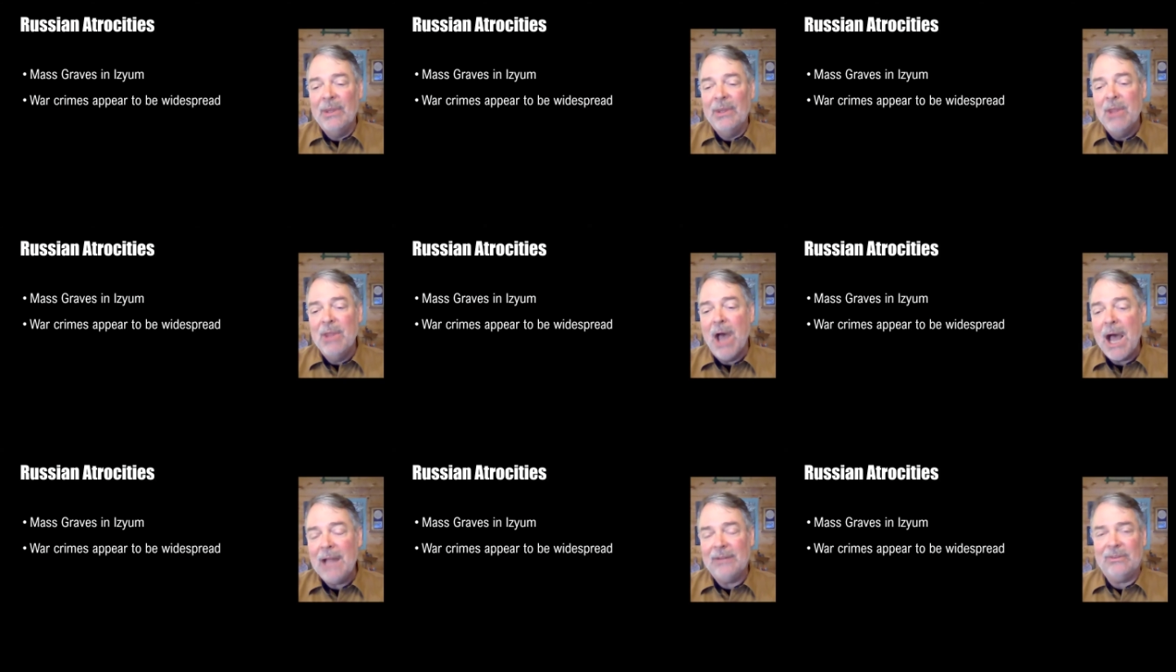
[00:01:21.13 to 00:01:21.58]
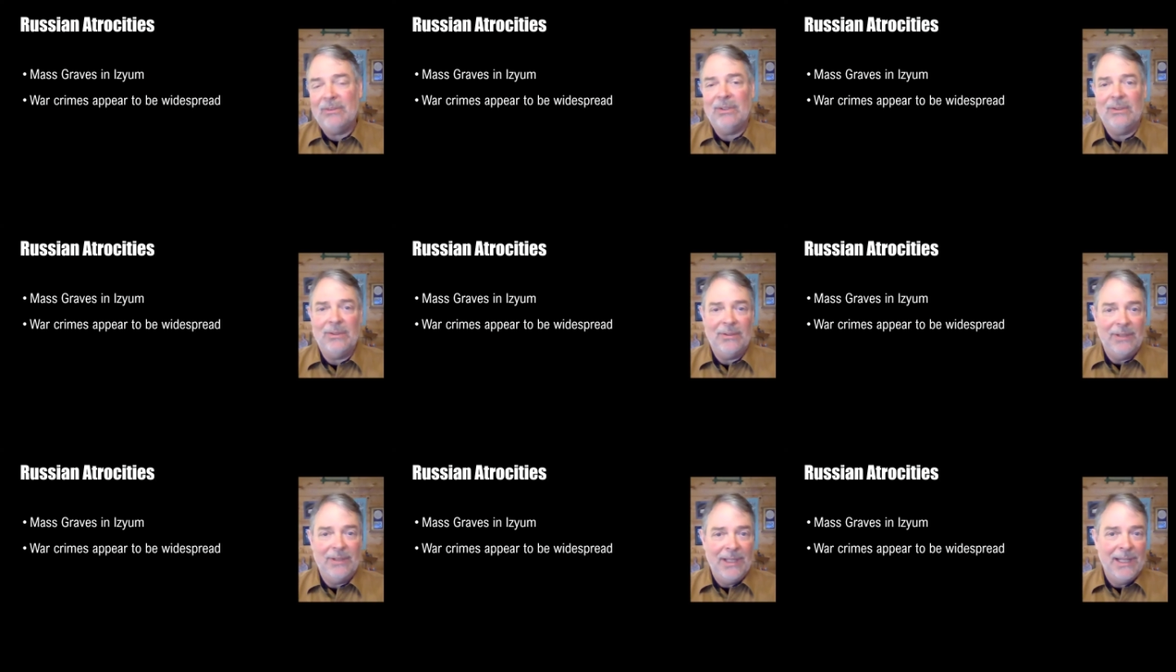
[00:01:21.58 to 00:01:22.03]
not
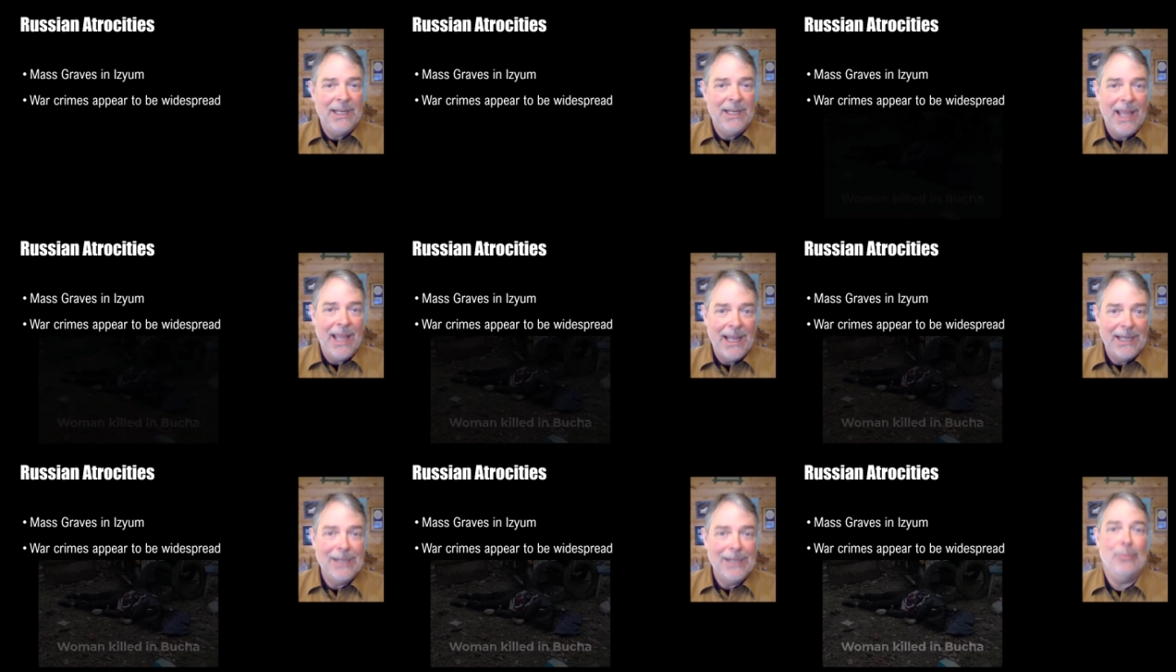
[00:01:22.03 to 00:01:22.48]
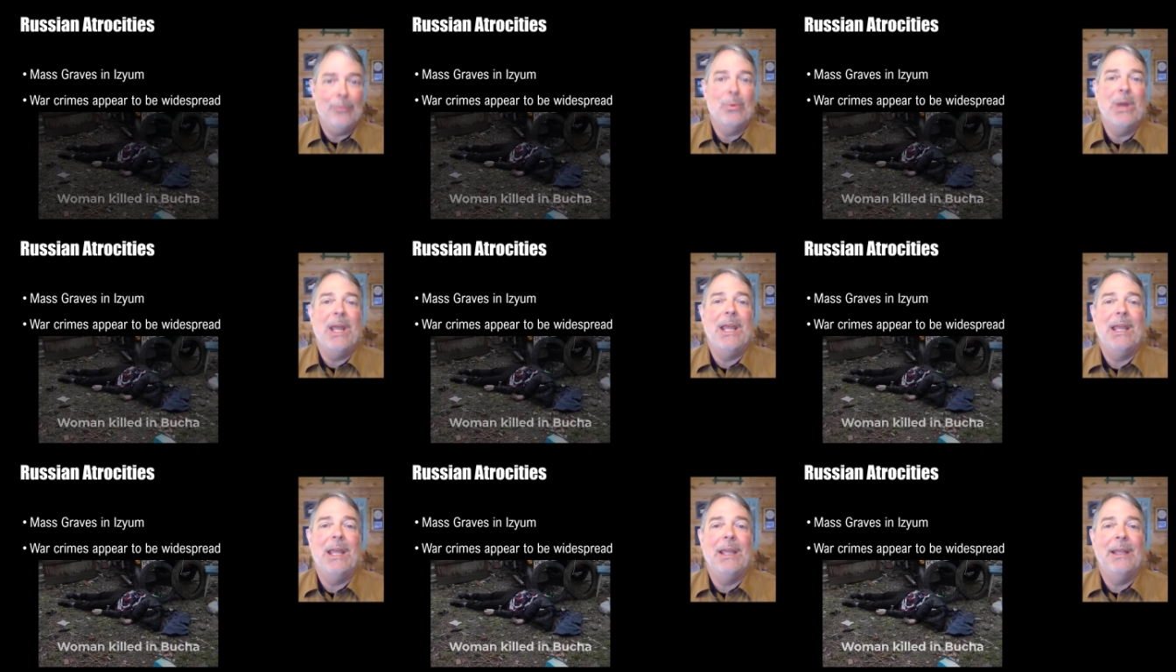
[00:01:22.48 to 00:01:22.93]
to in any
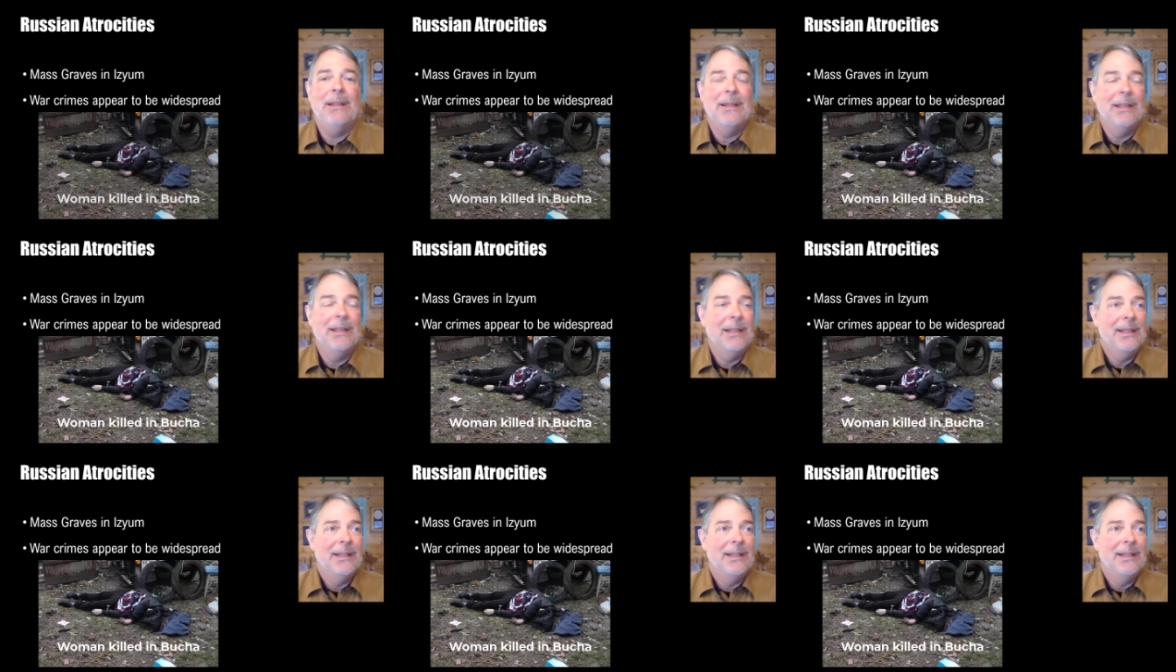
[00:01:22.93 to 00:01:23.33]
way